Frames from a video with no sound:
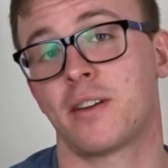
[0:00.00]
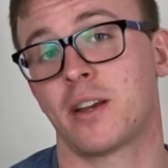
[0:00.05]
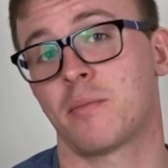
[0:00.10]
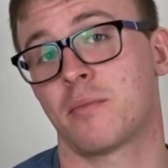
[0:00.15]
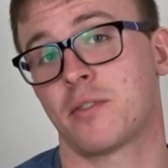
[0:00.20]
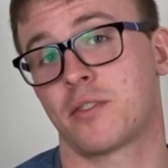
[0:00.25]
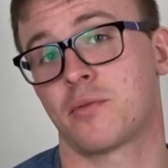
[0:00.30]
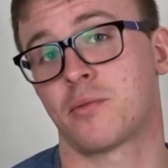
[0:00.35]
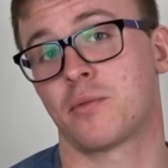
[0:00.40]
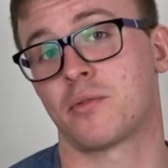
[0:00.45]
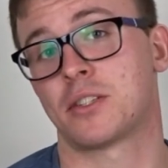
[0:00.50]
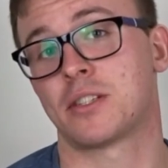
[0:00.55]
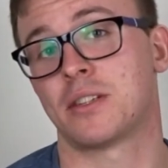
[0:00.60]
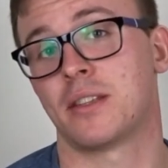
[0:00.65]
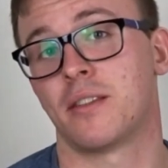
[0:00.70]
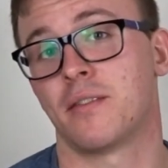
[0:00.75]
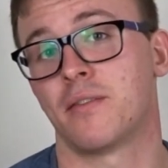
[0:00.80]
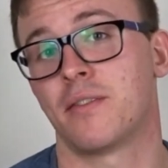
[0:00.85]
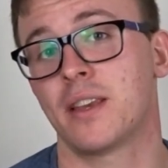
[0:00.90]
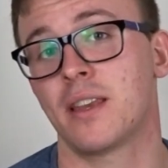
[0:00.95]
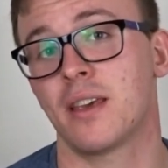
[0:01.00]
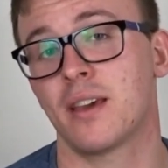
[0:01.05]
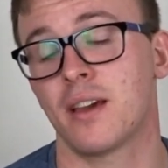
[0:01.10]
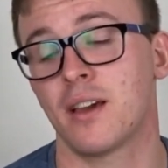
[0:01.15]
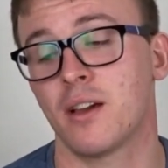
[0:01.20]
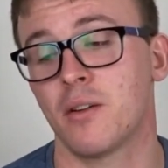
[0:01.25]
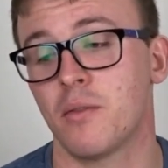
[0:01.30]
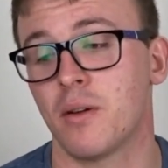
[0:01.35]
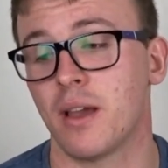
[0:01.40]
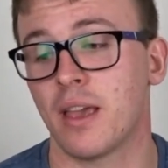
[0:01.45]
you very much for watching the
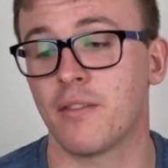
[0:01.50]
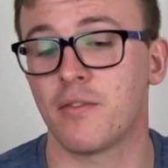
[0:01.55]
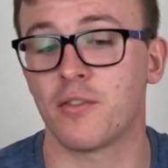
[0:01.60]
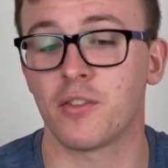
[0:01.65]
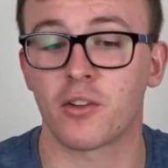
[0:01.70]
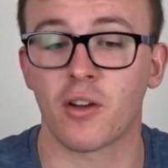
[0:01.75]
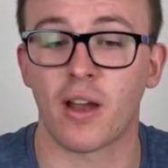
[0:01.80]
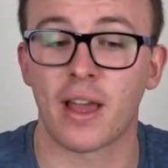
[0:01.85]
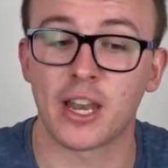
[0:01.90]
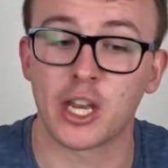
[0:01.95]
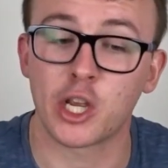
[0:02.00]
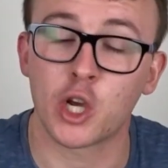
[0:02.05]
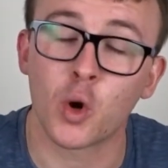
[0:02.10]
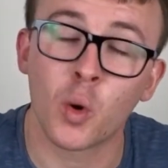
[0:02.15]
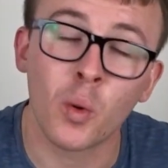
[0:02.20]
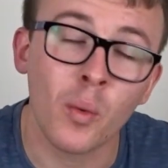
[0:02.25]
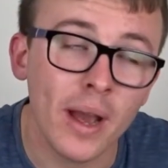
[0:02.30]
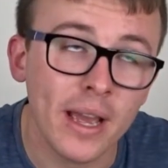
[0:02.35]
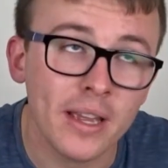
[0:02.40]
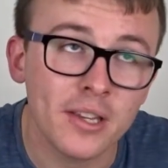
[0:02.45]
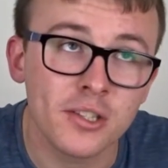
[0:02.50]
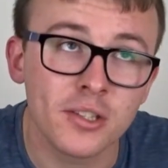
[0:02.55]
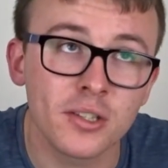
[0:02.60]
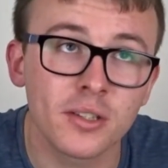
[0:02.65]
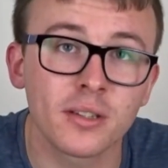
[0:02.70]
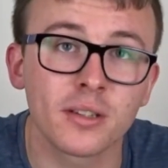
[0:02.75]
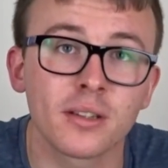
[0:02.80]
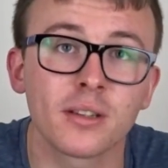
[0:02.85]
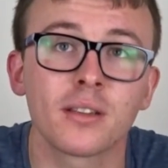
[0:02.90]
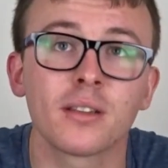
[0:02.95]
video. If you've got any
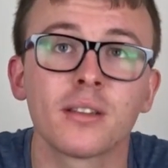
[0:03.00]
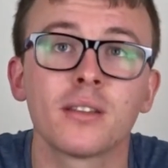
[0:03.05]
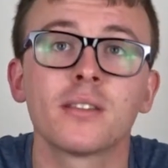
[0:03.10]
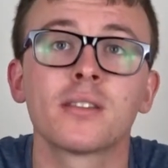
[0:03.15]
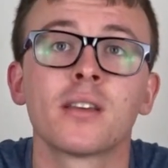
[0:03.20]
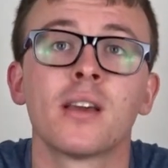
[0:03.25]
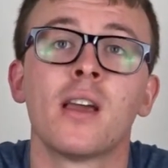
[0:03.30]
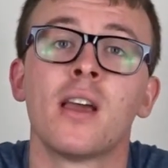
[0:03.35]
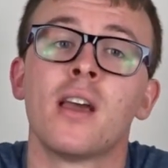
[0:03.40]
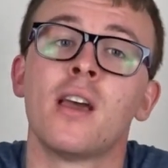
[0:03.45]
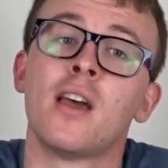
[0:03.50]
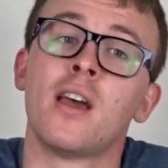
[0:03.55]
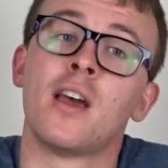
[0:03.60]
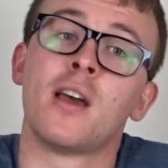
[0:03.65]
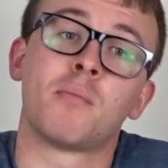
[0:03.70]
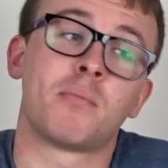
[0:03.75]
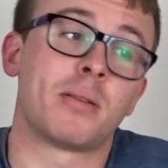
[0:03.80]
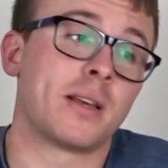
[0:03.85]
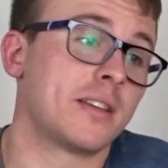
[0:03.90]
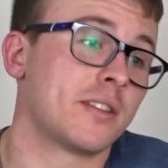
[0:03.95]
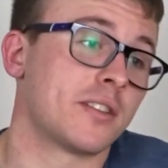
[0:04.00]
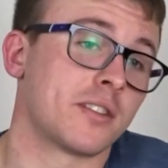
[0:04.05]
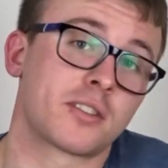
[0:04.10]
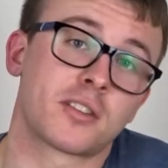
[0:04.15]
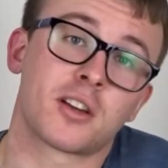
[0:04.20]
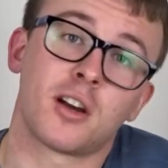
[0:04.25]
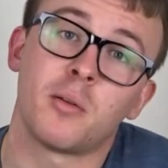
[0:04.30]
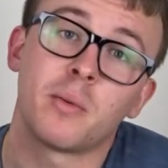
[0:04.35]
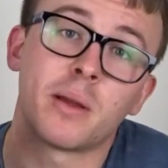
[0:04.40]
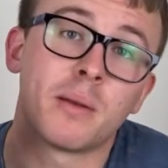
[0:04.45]
questions, please
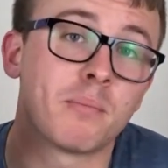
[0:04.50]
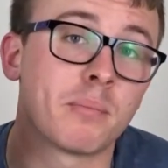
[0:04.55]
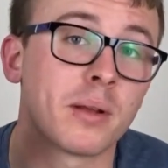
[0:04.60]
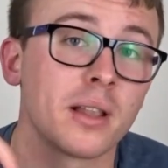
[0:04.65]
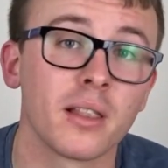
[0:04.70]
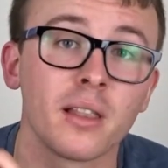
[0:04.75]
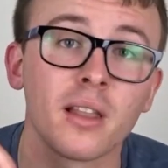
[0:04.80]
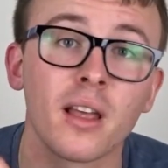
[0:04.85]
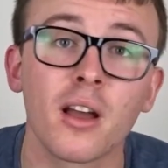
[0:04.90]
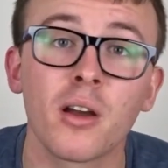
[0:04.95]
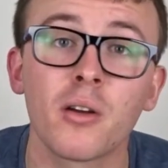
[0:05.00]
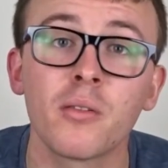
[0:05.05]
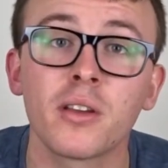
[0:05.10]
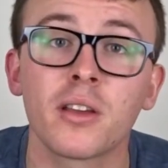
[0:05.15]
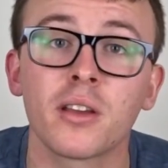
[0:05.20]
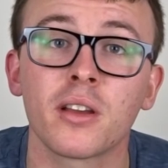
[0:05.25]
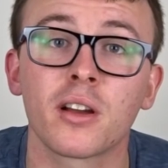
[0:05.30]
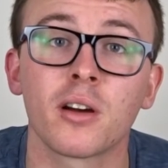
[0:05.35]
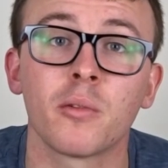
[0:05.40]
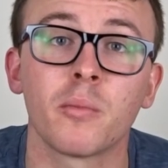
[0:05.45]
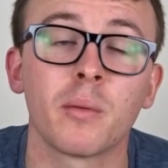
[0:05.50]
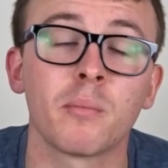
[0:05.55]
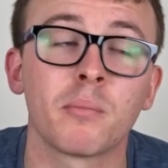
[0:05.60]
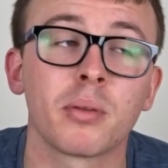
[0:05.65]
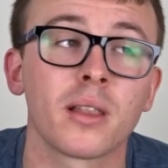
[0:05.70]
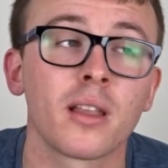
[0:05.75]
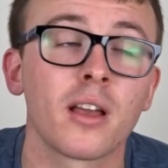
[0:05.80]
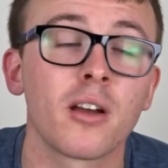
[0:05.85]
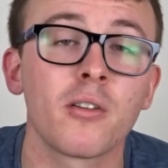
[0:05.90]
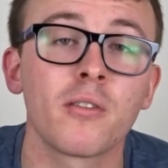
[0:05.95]
just comment below. You can comment
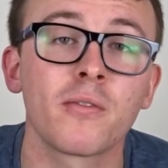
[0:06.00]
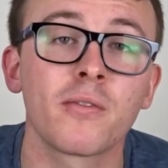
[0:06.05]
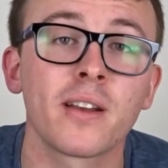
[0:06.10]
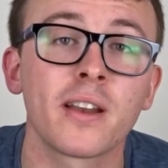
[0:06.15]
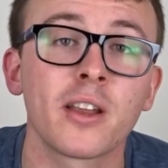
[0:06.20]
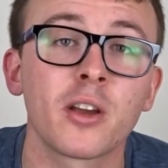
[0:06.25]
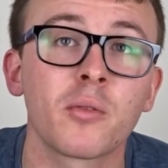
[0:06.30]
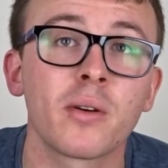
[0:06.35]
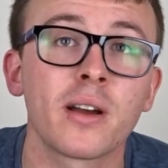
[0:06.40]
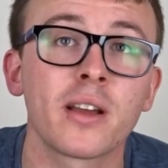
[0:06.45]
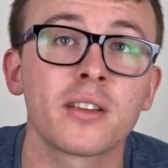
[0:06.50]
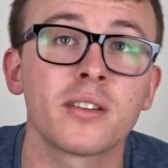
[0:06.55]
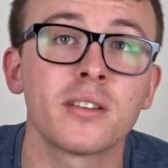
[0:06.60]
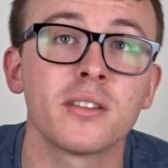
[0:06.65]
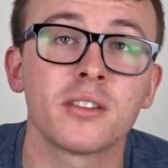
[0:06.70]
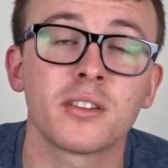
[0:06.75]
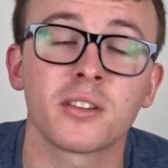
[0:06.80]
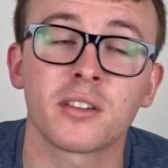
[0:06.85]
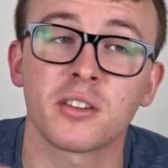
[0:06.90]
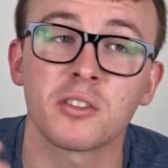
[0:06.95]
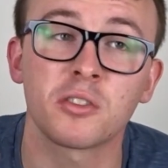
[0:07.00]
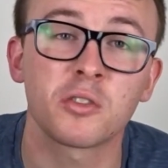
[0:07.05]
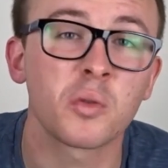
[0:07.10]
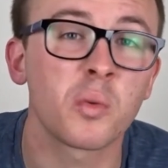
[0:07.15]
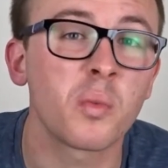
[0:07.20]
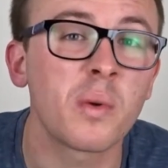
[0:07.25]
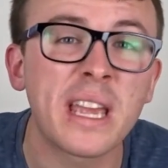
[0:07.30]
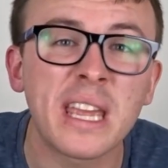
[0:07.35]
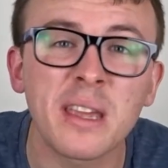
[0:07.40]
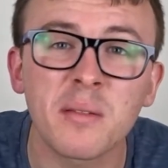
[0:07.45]
below with any questions. You can
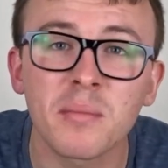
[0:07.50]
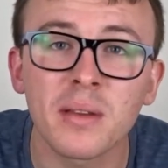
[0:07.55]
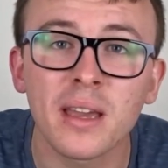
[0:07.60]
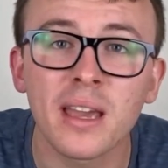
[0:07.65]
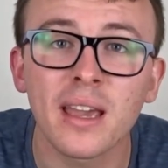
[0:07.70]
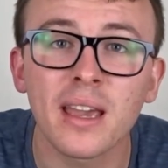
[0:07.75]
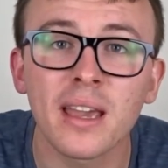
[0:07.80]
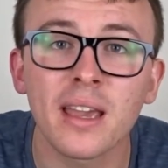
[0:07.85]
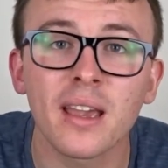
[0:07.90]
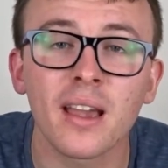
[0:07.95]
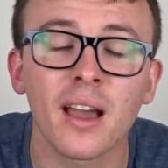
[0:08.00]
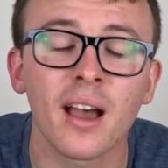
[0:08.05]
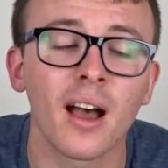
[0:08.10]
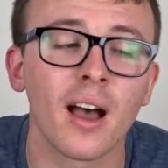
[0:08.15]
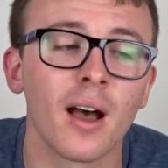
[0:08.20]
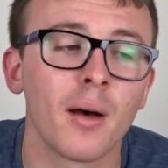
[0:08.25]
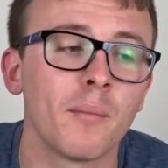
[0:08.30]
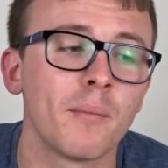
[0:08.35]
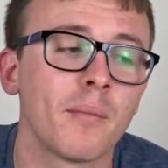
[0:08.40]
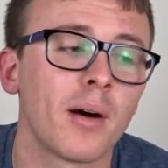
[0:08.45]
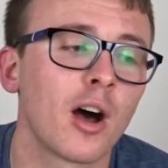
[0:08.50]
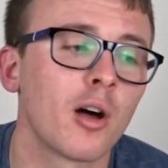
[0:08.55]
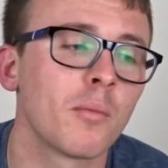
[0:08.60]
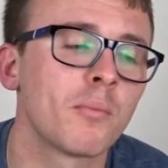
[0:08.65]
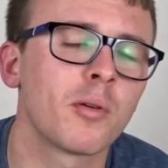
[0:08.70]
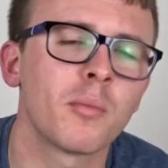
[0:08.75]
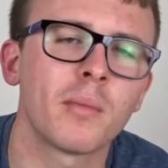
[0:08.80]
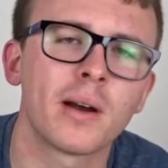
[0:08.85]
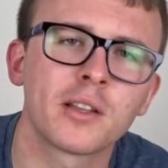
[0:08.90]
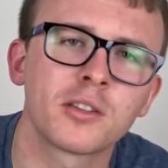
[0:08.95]
tweet me. I'll
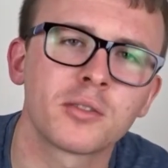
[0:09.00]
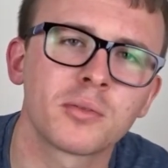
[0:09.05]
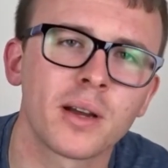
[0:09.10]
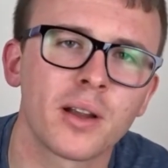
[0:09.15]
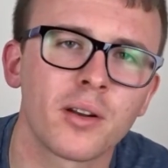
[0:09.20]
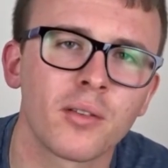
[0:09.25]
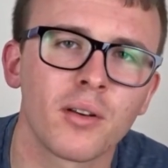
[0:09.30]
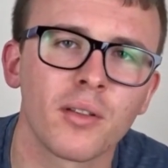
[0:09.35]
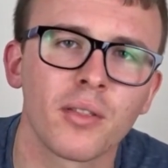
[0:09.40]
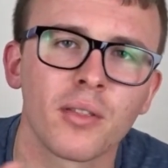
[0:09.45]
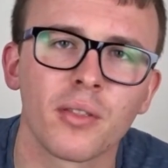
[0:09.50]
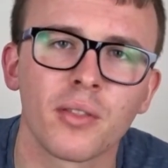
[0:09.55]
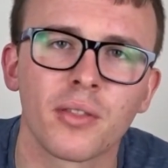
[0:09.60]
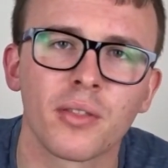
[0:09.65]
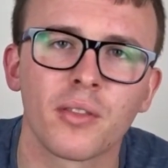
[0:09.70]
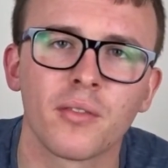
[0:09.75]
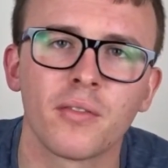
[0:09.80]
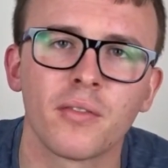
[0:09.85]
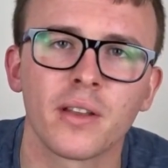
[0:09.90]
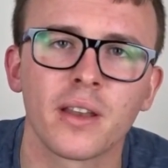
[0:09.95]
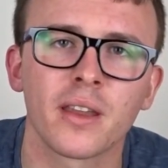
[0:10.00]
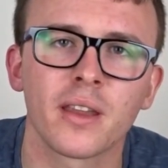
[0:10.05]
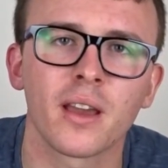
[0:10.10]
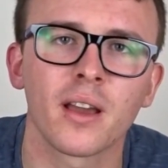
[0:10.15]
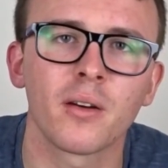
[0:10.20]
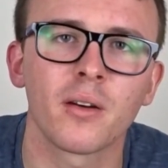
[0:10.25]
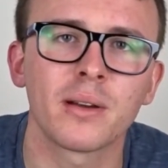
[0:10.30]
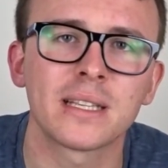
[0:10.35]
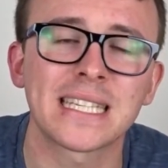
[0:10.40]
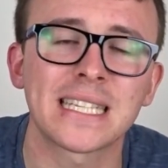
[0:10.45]
put my Twitter on the
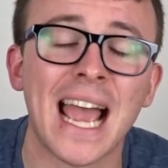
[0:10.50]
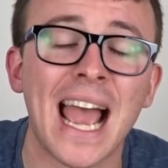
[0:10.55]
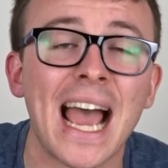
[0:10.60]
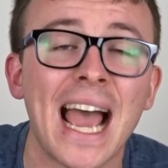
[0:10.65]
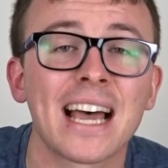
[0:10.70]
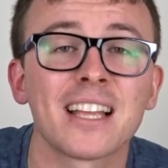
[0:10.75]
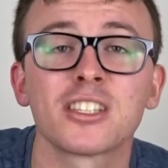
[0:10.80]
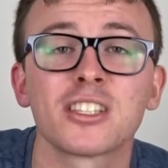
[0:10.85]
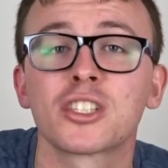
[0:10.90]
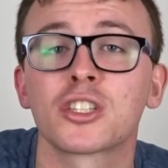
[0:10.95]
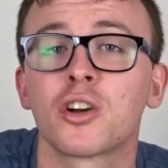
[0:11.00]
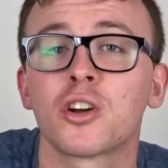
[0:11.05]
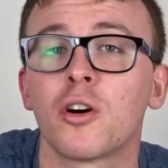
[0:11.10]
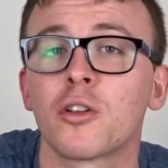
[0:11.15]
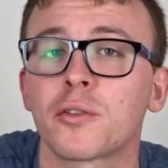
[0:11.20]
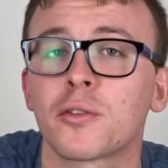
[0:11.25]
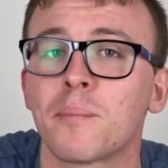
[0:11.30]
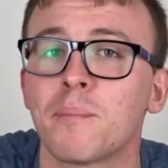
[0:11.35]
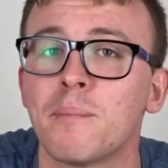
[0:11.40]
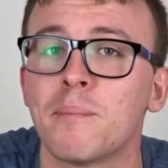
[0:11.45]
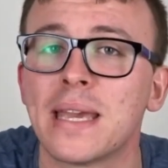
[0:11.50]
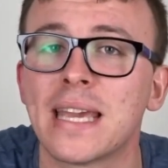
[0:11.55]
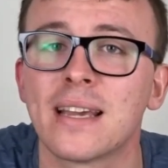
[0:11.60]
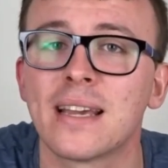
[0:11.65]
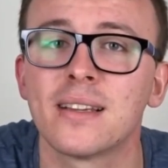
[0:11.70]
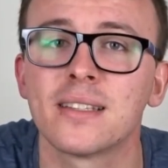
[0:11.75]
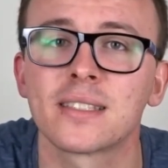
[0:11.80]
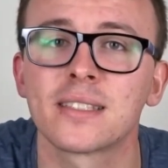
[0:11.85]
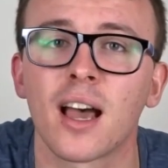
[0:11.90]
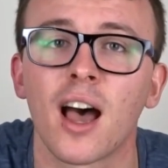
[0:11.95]
video. It's
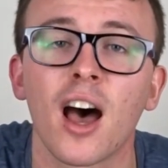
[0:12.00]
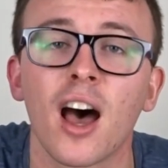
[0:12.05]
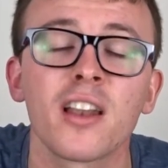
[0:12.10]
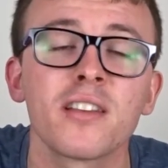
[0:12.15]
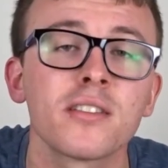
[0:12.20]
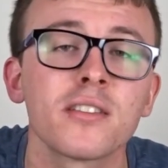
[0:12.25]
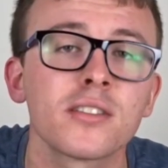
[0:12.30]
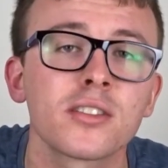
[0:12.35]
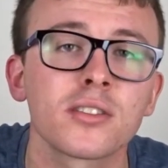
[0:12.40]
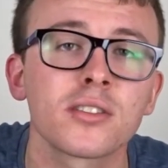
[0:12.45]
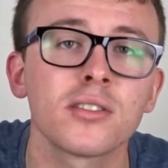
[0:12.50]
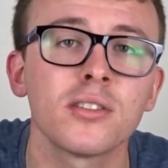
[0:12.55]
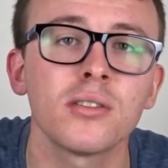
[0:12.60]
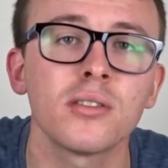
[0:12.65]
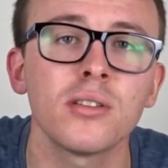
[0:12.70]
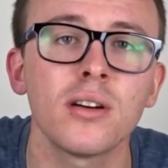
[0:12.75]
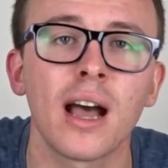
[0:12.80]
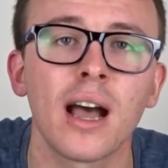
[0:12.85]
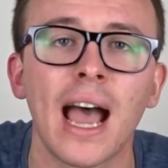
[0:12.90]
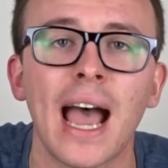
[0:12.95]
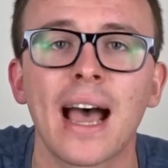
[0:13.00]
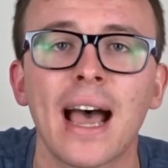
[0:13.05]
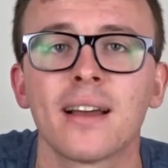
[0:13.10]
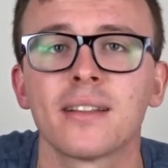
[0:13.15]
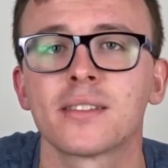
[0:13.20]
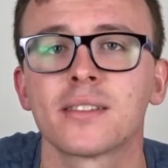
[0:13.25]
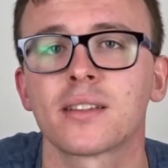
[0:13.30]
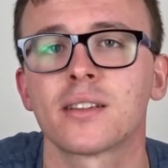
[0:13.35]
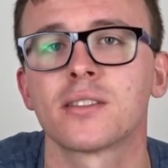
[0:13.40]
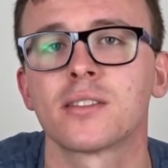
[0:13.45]
@ScottMears_.
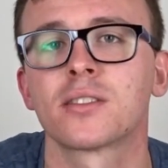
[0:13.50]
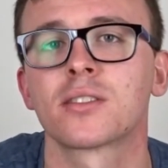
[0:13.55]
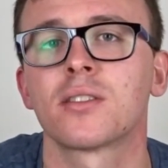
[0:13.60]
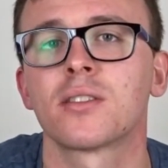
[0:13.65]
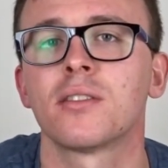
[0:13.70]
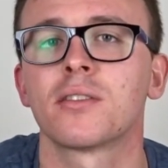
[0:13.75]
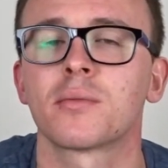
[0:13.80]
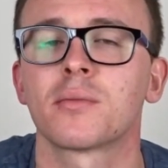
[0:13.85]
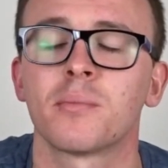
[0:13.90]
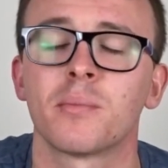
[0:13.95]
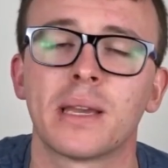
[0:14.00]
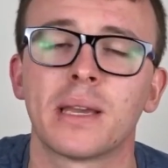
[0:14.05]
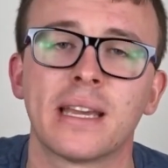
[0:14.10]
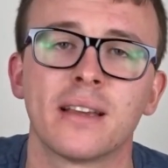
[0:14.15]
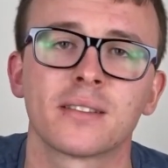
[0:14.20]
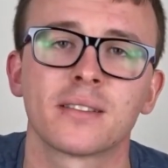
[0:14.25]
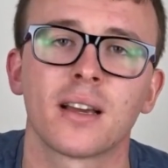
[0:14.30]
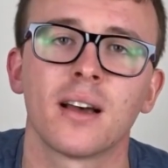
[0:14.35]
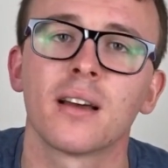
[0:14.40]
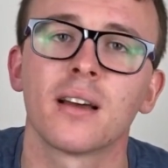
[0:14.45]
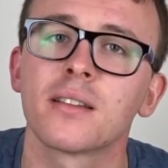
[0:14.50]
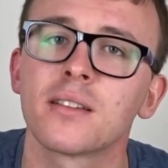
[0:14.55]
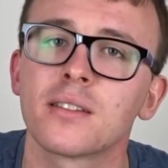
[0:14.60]
@ScottMears_